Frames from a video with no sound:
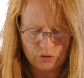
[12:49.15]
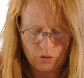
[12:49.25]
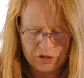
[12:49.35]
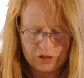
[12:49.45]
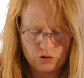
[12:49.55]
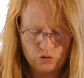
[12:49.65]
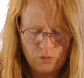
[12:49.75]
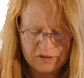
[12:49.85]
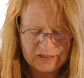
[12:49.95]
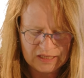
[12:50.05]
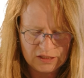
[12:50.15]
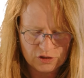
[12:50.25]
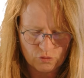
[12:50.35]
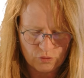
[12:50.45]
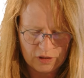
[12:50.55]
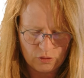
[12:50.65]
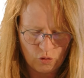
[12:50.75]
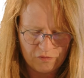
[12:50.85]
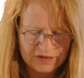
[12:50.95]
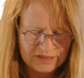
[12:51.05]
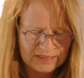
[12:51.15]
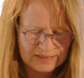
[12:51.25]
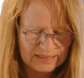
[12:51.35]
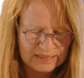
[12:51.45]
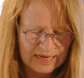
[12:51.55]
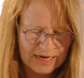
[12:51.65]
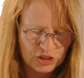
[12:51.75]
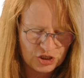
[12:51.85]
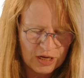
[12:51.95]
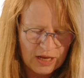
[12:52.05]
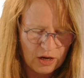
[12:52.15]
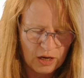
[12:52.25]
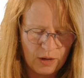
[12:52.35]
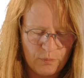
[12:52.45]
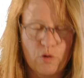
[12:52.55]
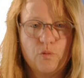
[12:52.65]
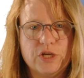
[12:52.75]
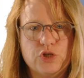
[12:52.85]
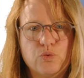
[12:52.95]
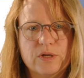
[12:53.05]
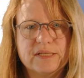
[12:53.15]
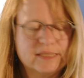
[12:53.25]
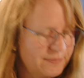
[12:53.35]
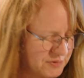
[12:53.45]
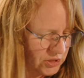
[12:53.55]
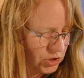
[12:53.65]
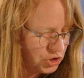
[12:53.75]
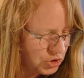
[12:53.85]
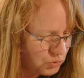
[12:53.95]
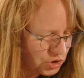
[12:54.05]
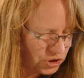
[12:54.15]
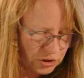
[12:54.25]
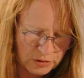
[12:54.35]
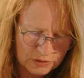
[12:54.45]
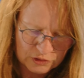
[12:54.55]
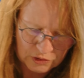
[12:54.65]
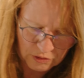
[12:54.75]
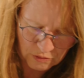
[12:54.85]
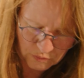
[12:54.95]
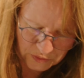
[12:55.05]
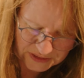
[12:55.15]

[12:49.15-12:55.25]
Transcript: In order to do this integral over dz dash, we do a substitution. So we